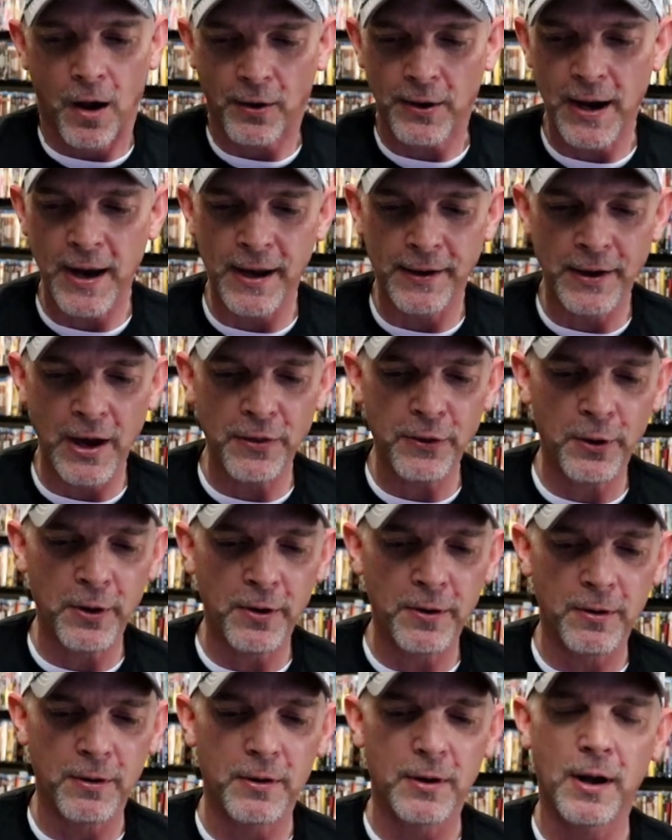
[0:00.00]
Okay,
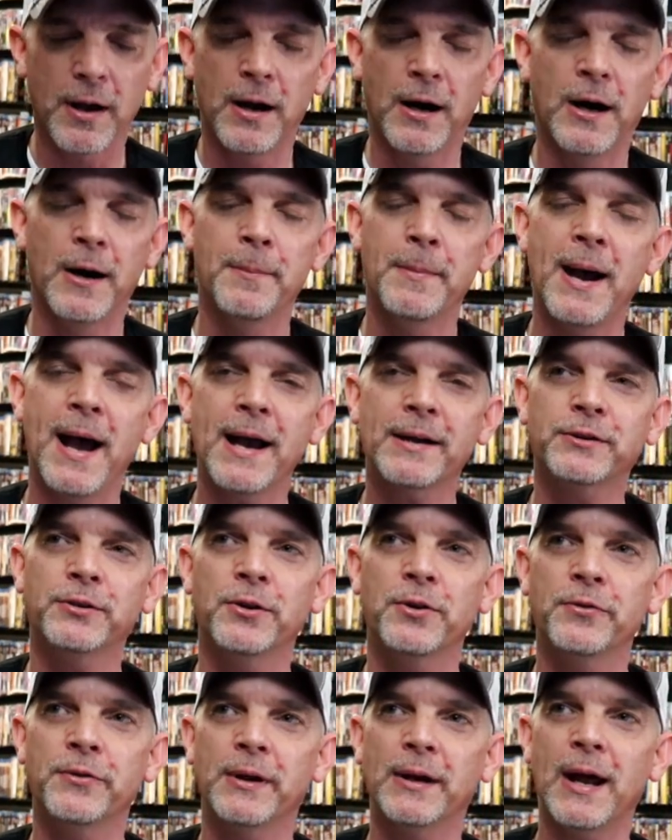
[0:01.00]
another um,
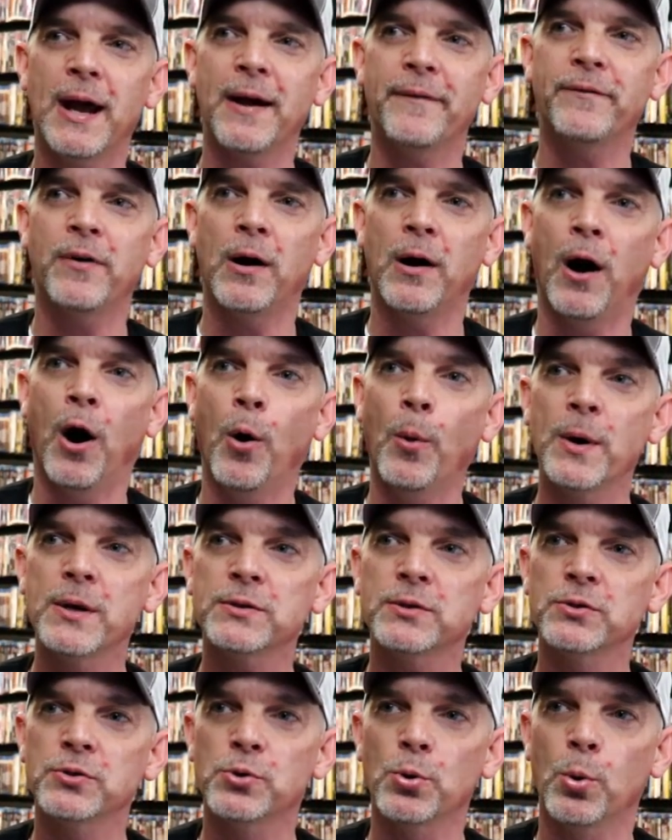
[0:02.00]
actor that I've
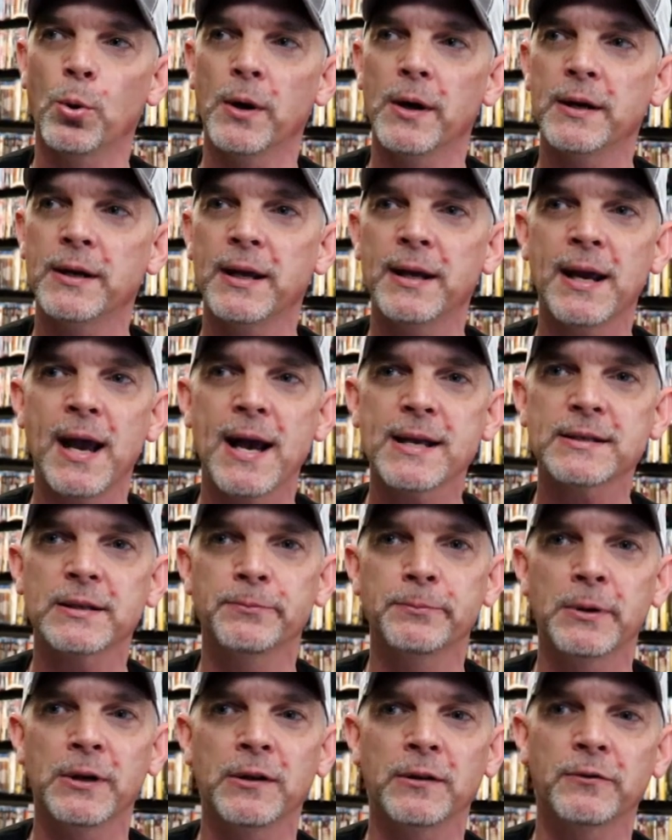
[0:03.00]
always enjoyed. He
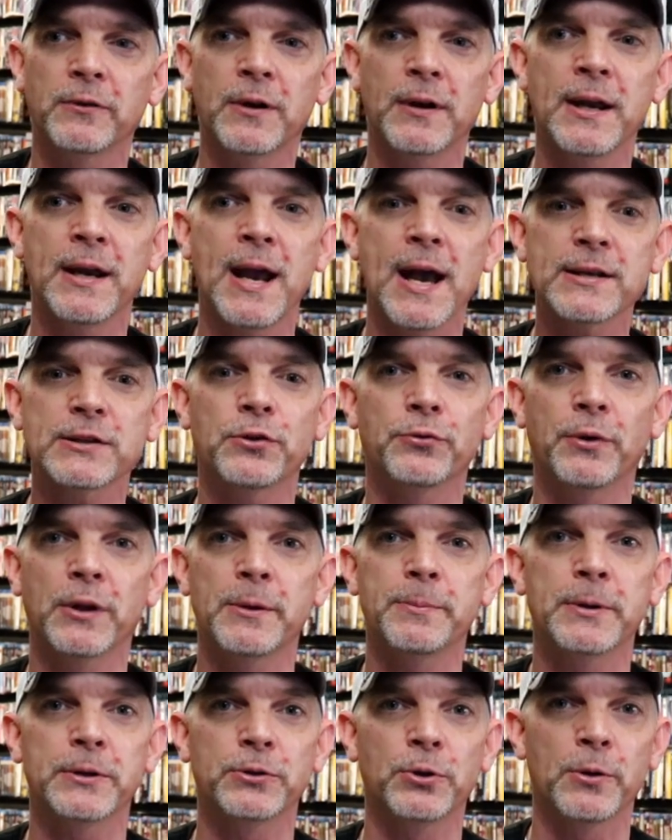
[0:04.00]
hasn't built. He hasn't really
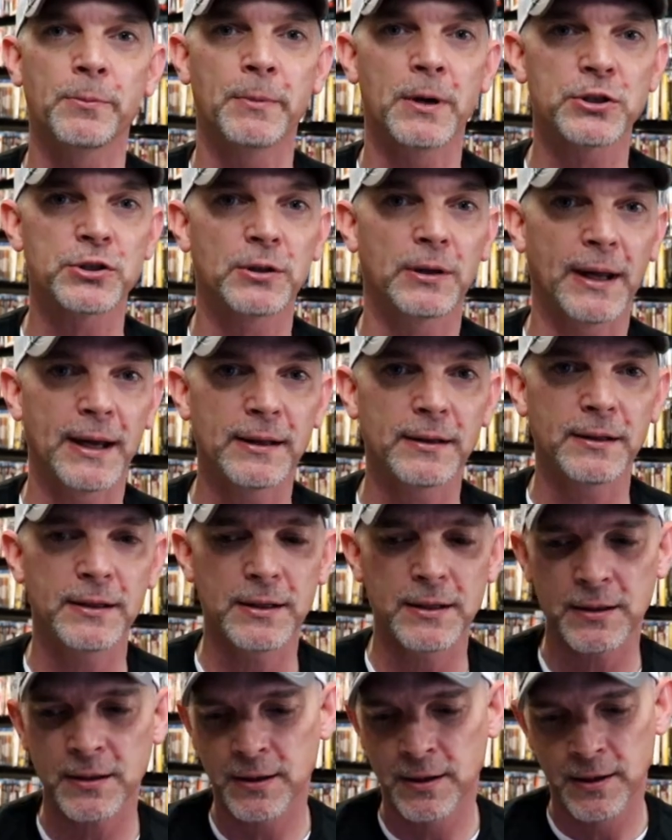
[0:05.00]
been doing much
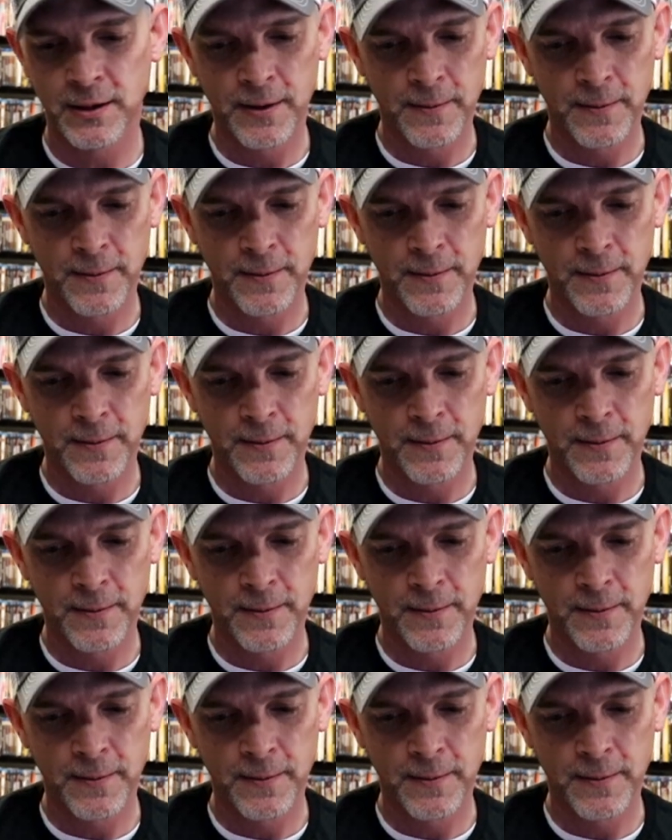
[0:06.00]
lately,